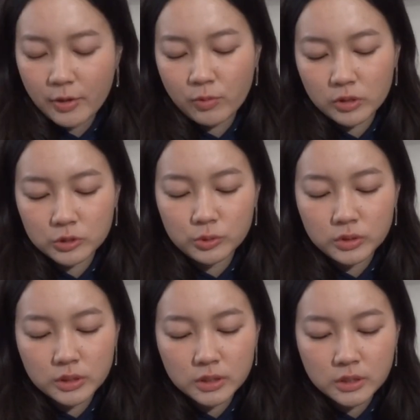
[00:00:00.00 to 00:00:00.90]

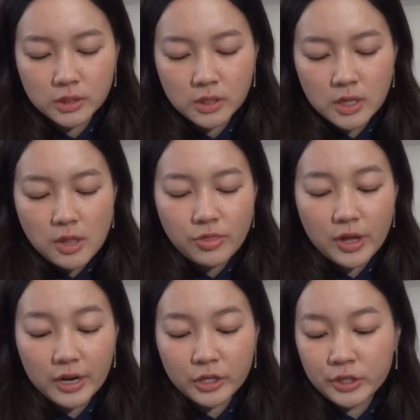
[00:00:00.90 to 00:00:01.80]
wrote
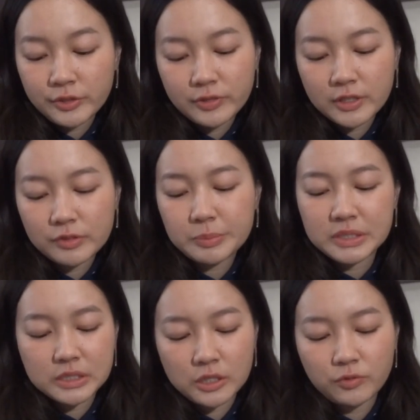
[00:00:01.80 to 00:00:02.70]
that I could have given
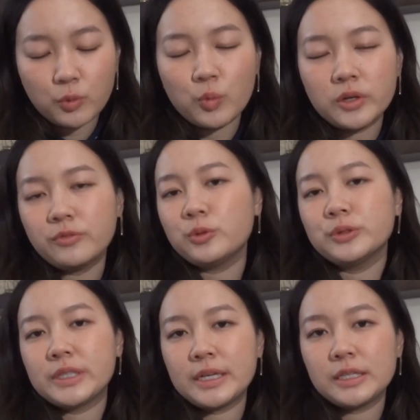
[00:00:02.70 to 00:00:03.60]
myself 1 full
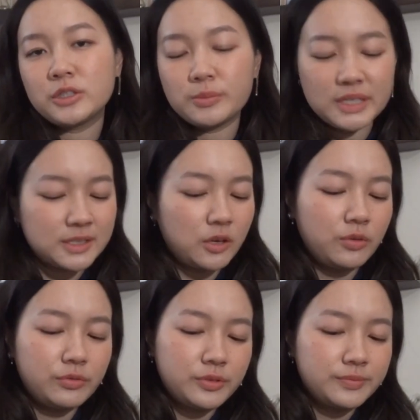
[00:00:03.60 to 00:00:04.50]
day to myself.
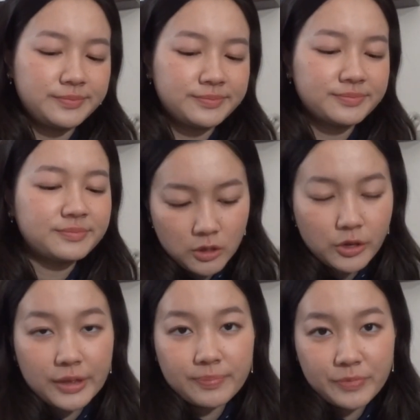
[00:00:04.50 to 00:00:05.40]

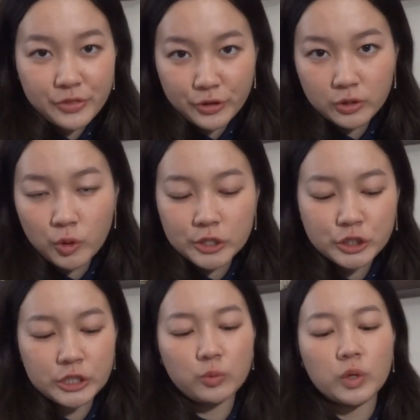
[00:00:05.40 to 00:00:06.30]
Okay, the third
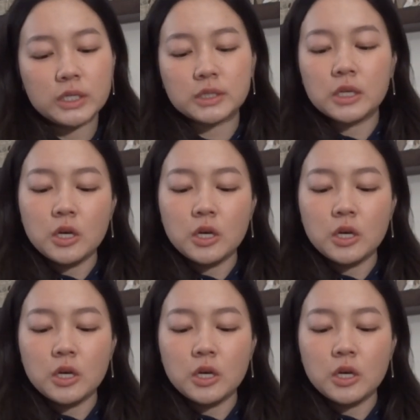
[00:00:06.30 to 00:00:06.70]
question was